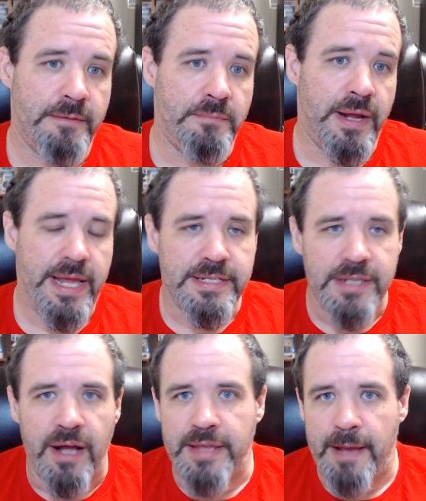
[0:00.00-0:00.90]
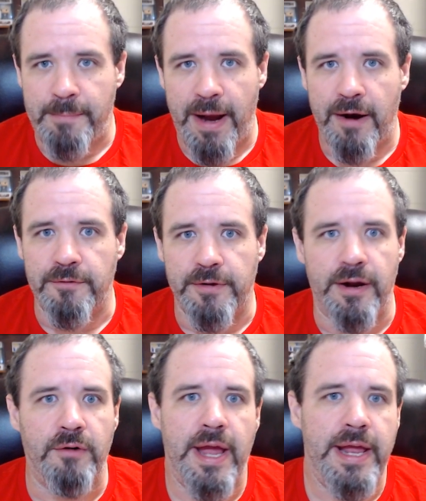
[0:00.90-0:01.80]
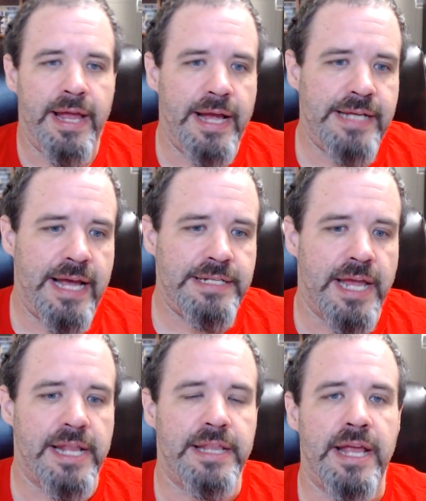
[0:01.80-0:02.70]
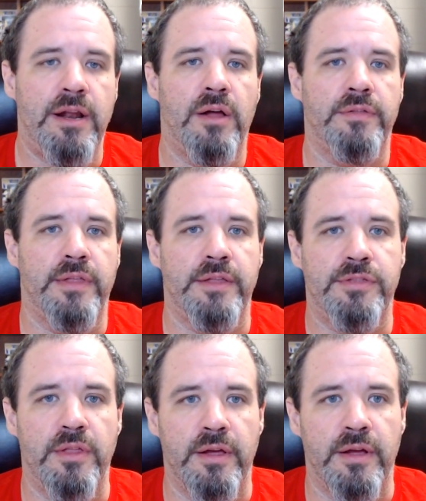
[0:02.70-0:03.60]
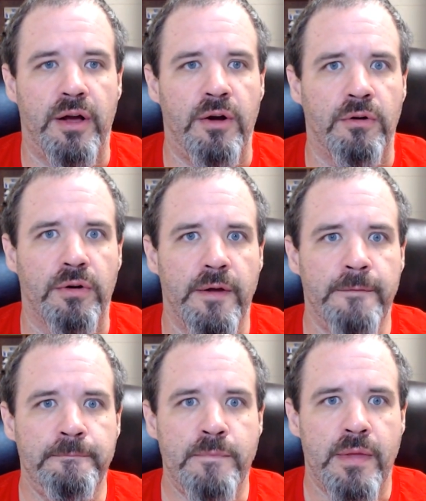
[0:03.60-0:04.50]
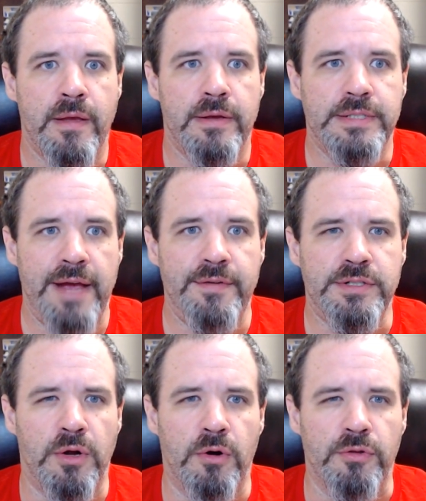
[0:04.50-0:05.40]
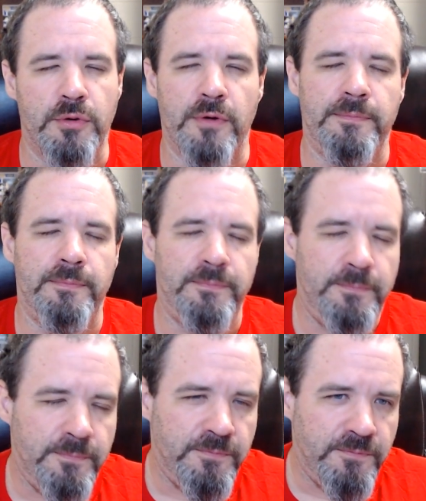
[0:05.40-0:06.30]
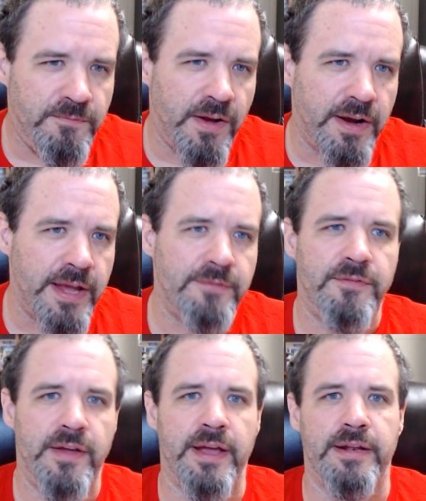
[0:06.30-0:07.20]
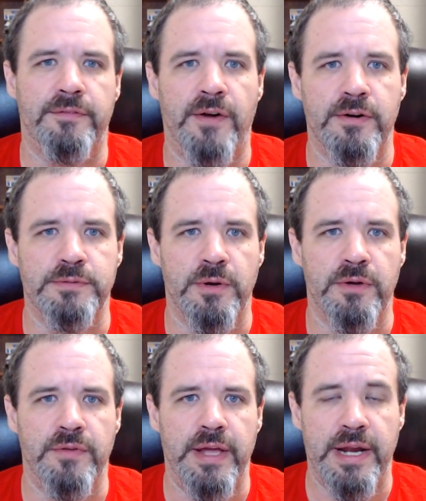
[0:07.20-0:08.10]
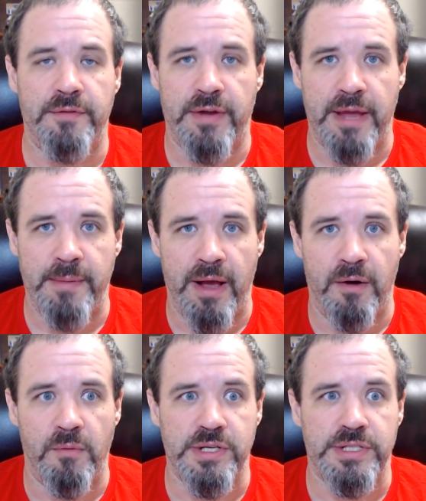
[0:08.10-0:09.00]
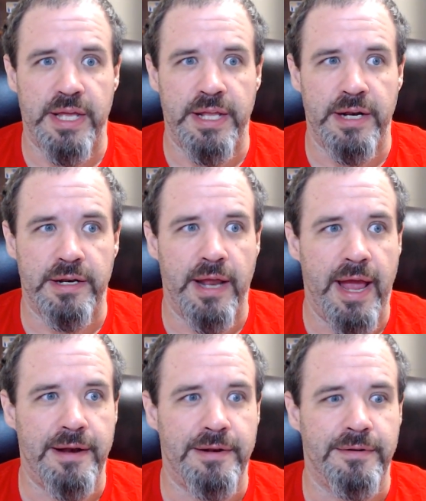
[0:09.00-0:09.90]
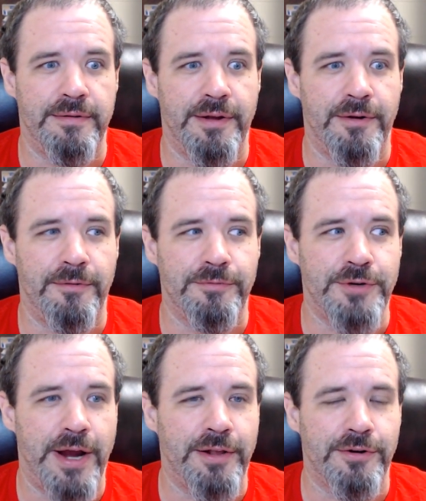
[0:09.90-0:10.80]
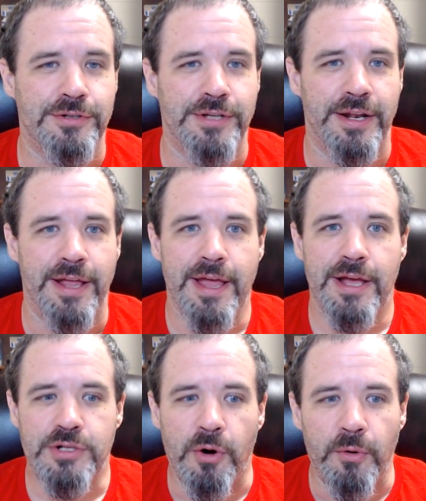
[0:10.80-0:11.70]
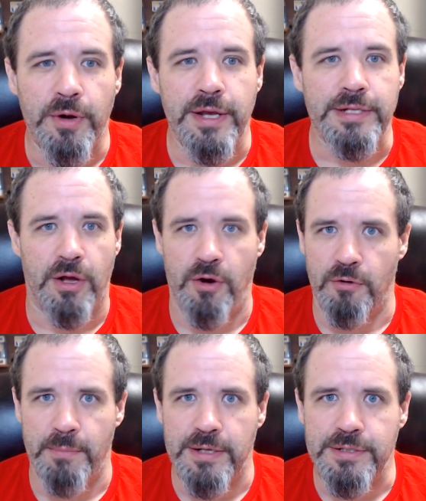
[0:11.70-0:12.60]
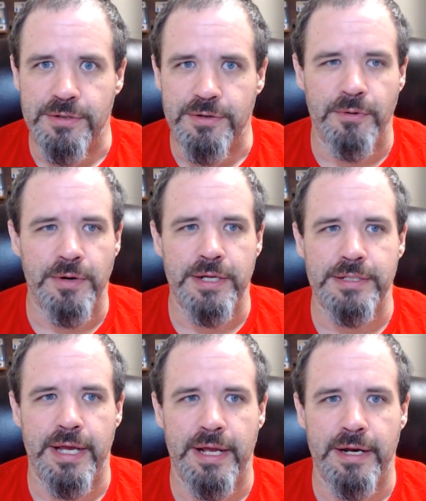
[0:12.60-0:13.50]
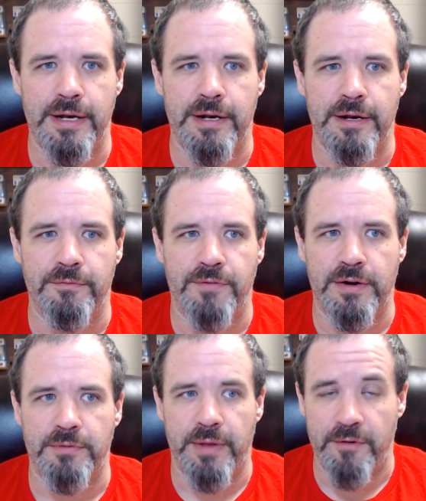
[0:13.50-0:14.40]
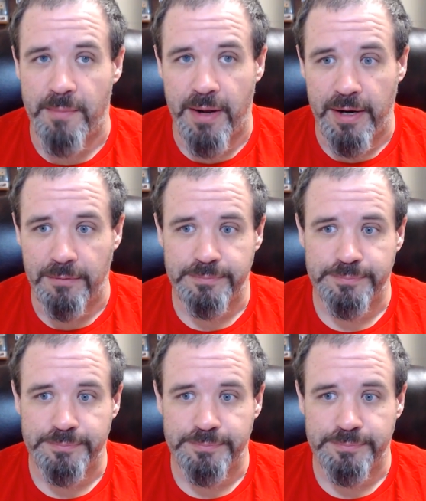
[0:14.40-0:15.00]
But he's not that powerful here. Okay, he got his ass kicked, and then Hulk, Savage Hulk, threw a fucking fit in the first movie and never came out, which they then had, trailers and toys, the Hulkbuster toys, and fucked with everybody.